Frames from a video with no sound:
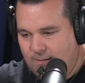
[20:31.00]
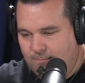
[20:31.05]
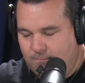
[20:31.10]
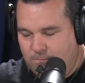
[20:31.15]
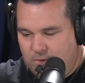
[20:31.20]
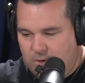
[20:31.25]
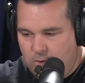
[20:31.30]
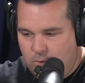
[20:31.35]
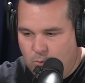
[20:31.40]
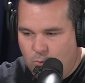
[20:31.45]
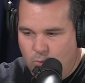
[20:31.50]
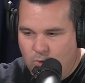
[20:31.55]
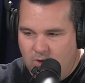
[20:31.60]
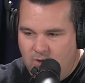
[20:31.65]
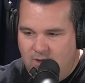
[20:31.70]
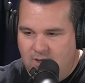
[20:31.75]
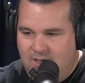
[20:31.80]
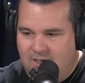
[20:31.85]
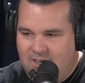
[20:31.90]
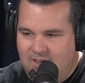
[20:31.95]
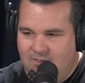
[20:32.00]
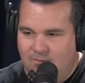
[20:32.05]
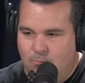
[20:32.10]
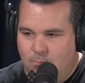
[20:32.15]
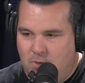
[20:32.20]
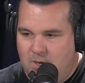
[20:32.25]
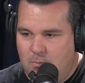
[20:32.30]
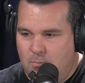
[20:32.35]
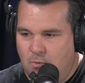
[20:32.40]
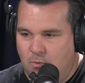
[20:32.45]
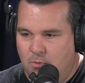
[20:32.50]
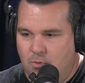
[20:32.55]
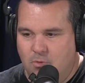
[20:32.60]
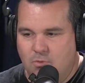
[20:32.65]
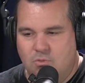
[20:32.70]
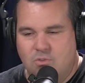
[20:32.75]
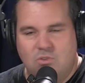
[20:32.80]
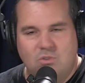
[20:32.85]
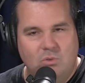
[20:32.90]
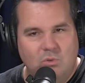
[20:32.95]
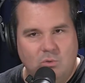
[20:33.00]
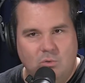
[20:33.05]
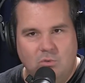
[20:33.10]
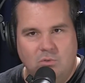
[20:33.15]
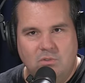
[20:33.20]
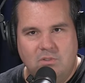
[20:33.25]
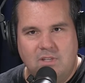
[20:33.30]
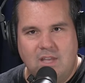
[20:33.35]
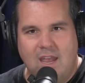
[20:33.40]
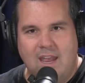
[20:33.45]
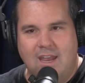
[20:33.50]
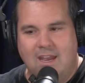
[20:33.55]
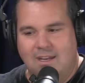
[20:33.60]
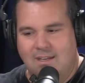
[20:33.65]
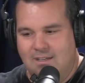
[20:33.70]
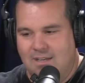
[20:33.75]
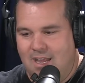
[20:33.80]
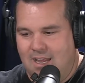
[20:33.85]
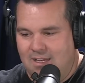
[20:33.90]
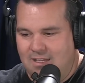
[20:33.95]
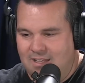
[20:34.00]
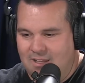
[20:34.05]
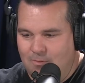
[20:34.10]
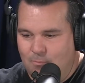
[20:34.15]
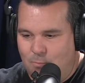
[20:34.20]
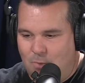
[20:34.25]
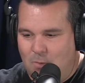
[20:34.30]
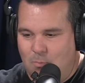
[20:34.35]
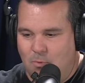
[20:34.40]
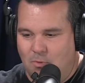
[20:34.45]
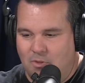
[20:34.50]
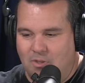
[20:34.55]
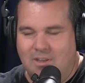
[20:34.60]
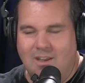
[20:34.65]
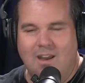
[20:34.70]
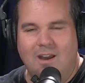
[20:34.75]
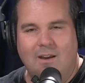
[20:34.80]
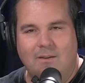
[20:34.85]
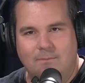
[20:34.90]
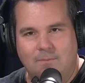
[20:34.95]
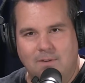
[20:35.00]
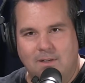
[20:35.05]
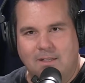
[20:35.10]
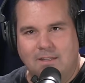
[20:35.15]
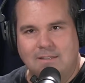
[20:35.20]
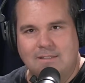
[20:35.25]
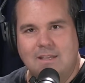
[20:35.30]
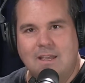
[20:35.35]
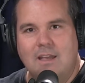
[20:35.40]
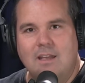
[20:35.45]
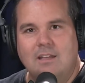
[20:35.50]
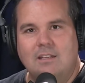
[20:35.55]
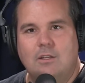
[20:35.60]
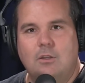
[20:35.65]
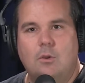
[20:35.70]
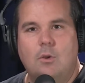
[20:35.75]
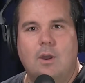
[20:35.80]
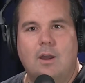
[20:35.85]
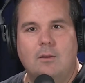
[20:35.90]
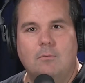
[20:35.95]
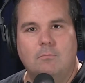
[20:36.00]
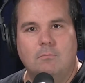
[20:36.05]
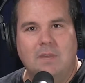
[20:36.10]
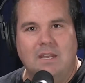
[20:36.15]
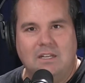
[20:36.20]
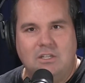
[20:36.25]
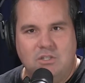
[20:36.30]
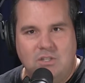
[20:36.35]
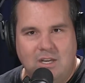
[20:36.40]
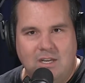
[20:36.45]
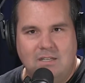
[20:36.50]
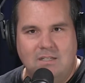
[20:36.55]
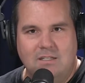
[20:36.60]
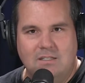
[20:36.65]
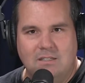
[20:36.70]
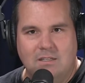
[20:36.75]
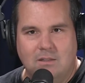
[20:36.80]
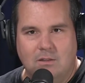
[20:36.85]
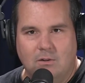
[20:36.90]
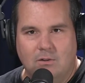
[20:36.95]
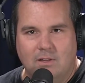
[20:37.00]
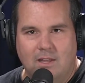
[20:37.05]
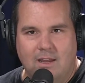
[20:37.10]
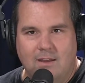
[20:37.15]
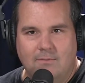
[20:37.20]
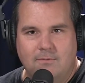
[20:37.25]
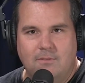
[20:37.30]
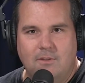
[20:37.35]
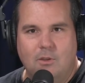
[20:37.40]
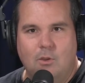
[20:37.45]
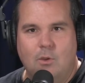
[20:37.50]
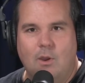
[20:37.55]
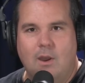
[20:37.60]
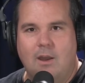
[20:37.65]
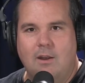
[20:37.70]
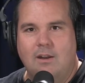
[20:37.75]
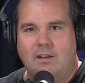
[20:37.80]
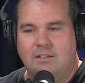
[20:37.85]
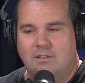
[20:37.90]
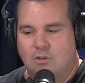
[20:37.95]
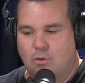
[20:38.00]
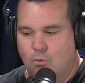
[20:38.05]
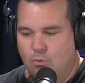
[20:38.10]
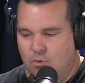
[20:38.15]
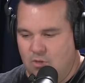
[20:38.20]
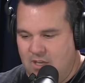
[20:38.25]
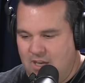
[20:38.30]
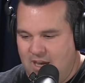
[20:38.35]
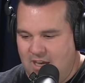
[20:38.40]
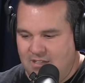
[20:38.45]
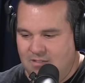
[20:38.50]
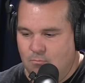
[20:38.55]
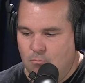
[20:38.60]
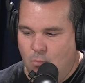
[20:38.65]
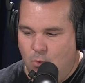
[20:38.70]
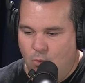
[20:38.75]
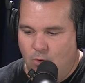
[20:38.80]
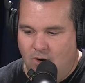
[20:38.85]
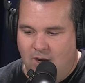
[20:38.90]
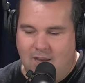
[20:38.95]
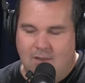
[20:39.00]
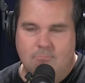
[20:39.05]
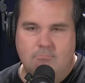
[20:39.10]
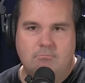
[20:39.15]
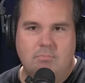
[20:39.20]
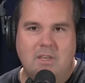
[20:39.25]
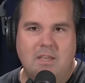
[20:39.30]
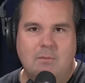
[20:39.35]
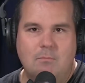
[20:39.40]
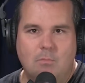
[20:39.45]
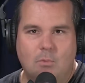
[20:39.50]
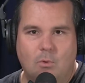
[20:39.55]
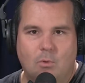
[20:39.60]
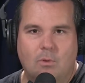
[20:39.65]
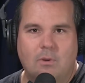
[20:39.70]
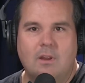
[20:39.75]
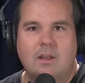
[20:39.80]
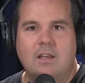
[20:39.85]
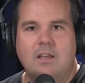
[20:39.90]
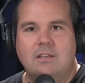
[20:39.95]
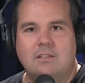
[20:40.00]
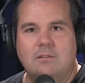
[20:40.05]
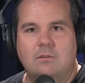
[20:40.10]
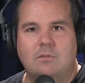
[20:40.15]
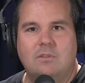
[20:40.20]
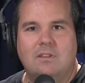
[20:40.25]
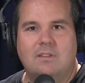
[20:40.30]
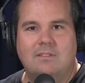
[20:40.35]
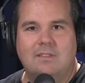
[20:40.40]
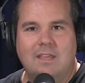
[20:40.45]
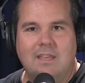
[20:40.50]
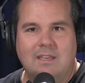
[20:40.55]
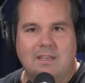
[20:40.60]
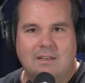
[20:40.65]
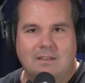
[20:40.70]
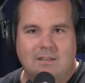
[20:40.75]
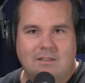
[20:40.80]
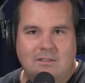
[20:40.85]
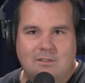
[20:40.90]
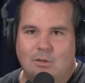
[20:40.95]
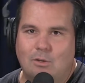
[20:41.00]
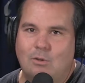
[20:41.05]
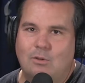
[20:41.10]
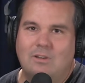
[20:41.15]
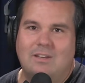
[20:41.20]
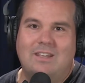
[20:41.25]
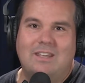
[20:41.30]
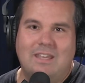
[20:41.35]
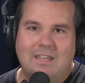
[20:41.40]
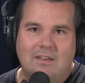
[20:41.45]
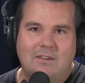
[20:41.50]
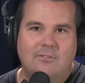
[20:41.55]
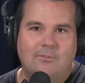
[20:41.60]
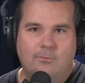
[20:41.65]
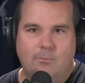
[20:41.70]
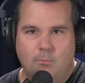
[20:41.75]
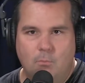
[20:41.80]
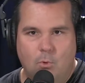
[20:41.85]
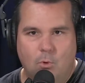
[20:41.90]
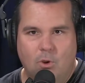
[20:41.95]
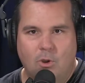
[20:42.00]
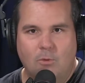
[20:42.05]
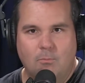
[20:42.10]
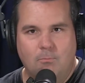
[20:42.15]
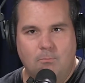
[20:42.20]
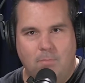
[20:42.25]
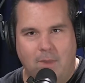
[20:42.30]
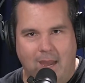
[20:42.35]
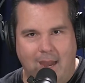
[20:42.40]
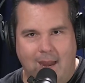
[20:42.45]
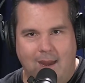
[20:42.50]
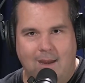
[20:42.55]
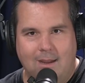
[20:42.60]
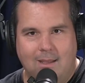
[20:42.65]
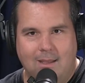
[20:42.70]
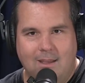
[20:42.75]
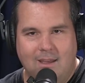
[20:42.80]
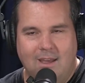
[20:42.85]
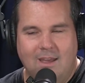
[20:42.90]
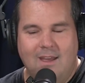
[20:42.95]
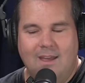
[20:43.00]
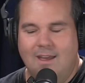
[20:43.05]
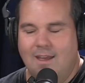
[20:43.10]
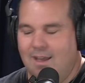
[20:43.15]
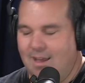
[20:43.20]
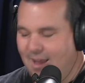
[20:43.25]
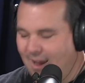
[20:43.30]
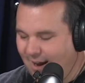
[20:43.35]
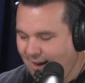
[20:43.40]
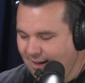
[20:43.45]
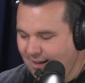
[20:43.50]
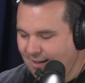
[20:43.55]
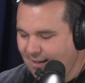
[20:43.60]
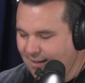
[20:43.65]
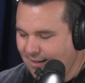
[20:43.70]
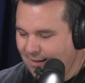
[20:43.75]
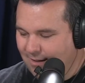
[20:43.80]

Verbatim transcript: to really give people those tools and and give people the confidence to go out and make changes in their life to go out and create more and be more so that they can in turn give more back i